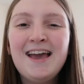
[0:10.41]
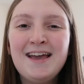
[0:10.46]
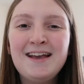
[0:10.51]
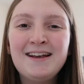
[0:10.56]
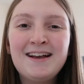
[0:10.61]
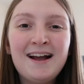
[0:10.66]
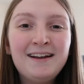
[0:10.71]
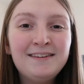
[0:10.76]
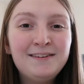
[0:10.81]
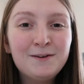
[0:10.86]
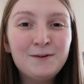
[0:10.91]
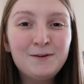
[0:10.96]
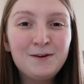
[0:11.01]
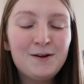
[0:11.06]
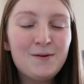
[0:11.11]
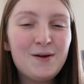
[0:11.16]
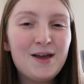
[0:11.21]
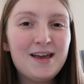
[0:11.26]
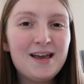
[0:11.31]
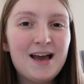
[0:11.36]
In case you're
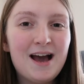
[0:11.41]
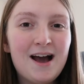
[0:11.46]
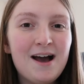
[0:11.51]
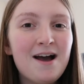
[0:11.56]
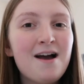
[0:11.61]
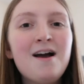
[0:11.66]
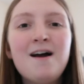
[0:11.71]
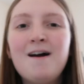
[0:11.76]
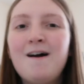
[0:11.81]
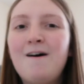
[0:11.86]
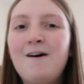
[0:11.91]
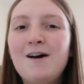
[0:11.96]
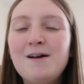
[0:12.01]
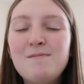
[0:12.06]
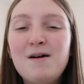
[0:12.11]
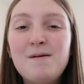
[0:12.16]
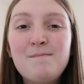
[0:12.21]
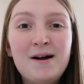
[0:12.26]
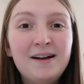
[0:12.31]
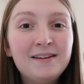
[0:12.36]
new here,
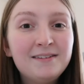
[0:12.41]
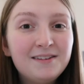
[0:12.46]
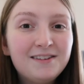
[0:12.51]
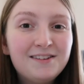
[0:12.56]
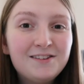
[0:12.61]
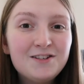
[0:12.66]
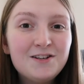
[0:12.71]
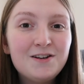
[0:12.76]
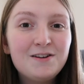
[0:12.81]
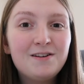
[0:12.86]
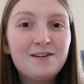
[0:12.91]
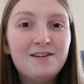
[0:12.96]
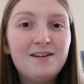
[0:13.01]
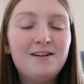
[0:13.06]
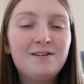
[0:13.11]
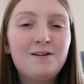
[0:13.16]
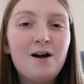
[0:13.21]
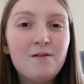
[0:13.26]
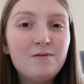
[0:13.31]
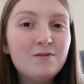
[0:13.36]
I'm a master's student
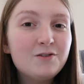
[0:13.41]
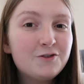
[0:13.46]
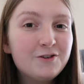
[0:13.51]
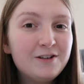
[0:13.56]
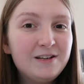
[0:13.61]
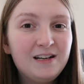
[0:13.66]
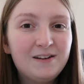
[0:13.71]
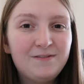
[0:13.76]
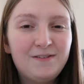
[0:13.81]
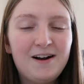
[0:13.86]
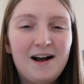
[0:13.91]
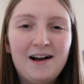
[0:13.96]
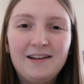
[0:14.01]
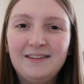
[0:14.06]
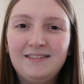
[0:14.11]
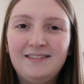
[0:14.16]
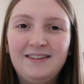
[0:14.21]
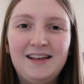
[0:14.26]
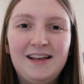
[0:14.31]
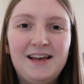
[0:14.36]
at Coventry
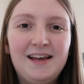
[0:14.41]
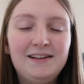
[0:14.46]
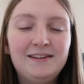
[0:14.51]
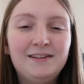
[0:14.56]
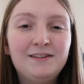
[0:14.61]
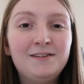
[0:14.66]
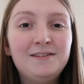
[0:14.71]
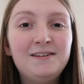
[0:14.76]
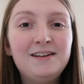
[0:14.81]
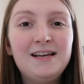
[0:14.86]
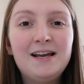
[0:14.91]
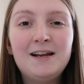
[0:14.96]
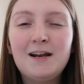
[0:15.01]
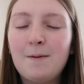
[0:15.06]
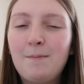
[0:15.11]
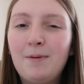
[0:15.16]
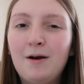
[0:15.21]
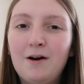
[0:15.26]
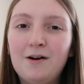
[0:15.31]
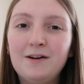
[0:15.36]
University studying
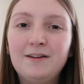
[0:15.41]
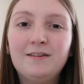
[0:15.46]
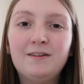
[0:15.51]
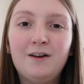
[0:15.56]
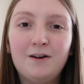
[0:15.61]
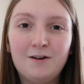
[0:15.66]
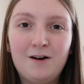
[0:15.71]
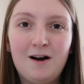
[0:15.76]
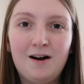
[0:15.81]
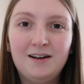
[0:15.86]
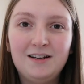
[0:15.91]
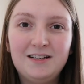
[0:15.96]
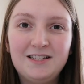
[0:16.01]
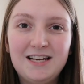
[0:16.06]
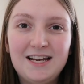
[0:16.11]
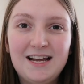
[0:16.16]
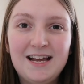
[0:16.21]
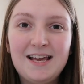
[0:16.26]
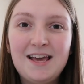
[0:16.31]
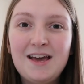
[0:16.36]
applied
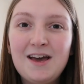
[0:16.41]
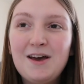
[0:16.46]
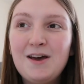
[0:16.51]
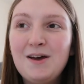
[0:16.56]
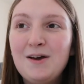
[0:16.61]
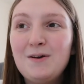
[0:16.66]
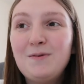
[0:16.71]
psychology,